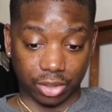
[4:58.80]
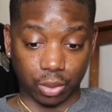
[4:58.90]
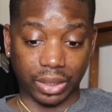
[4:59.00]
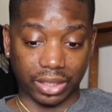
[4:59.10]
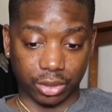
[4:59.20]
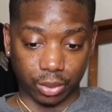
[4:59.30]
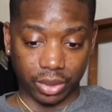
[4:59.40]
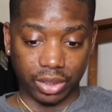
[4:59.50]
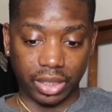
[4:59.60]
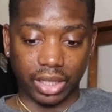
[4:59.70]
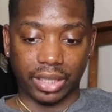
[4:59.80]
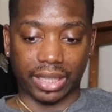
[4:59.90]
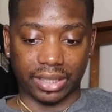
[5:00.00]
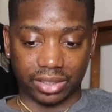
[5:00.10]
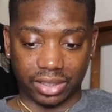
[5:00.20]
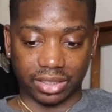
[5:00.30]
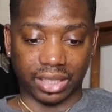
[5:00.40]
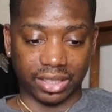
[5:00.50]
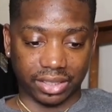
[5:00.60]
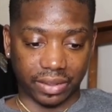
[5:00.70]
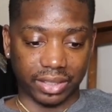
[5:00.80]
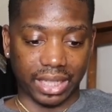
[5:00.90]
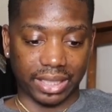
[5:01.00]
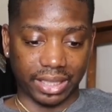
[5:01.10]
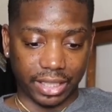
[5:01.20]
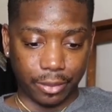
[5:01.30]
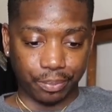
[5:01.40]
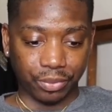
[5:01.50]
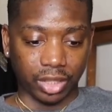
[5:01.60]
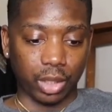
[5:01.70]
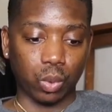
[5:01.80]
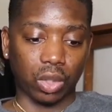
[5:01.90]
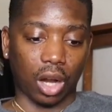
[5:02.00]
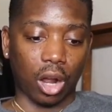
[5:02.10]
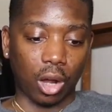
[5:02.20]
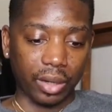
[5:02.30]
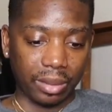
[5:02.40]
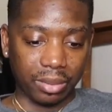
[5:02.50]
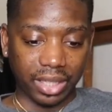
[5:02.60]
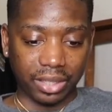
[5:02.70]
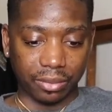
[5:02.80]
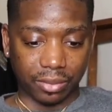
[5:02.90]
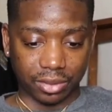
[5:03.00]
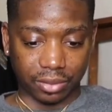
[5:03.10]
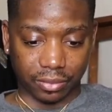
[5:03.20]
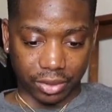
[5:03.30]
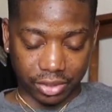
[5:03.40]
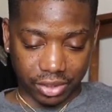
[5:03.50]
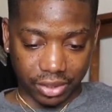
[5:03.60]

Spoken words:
93, 96, 97, 98. He won all NBA defensive first